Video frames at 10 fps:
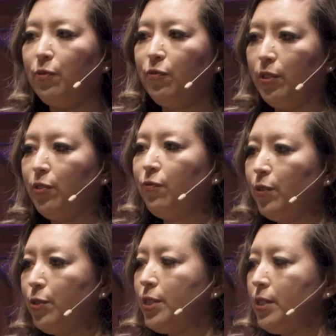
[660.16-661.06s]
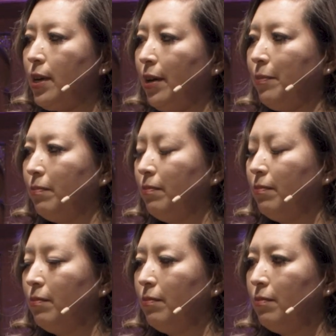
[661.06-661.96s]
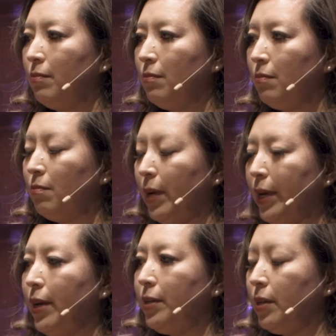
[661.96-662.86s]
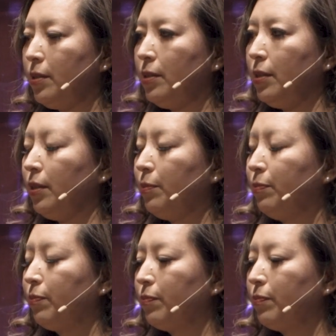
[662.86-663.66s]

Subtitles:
and for the first time, my identity.